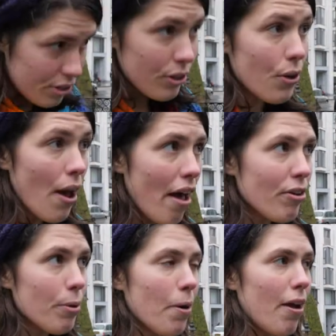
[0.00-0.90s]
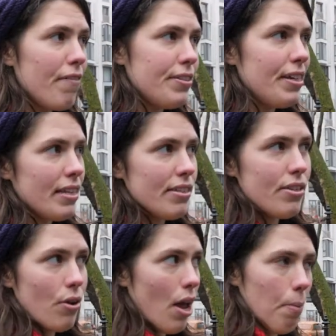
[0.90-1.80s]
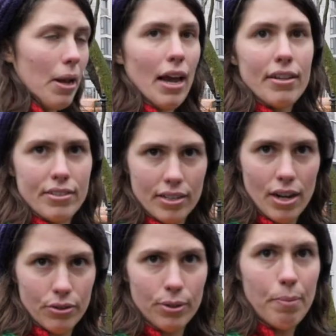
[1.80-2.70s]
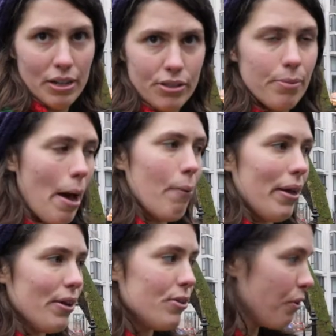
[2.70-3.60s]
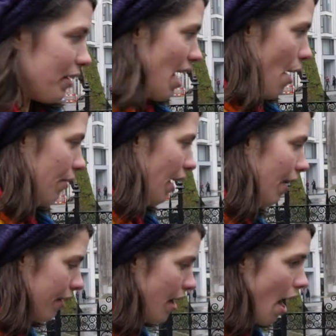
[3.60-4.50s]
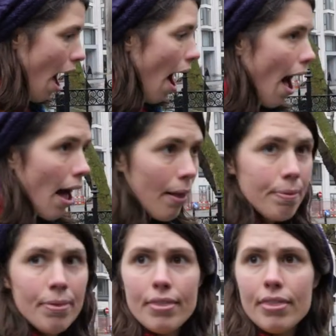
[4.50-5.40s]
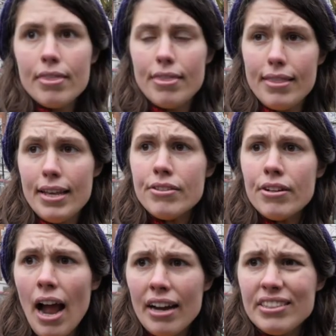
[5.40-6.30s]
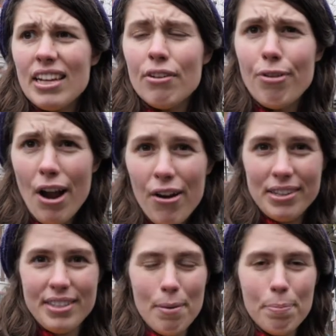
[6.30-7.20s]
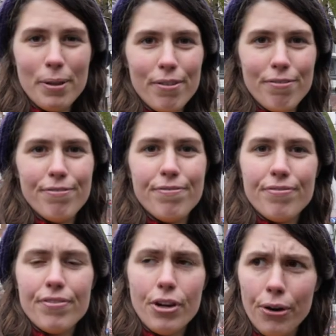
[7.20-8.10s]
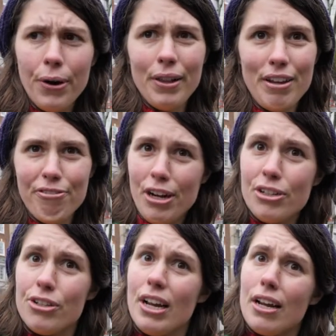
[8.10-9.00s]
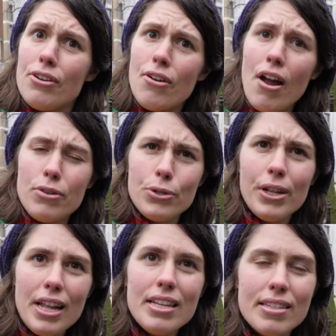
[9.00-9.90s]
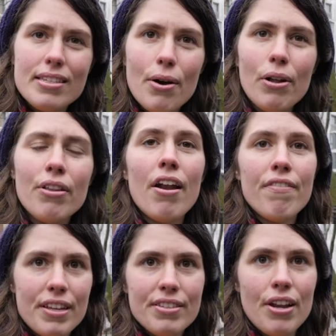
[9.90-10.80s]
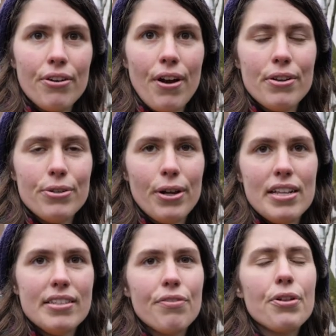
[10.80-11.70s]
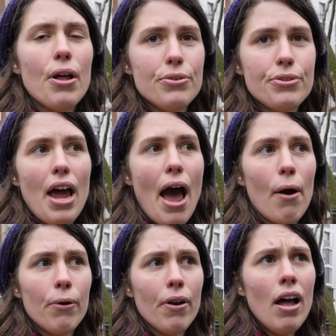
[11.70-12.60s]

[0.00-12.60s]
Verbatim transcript: so you have your privacy and so nobody has to know too much about what you're doing down here. Mm. Um, these are actually a rare example of currently functioning underground toilets. So a lot of these underground toilets have closed down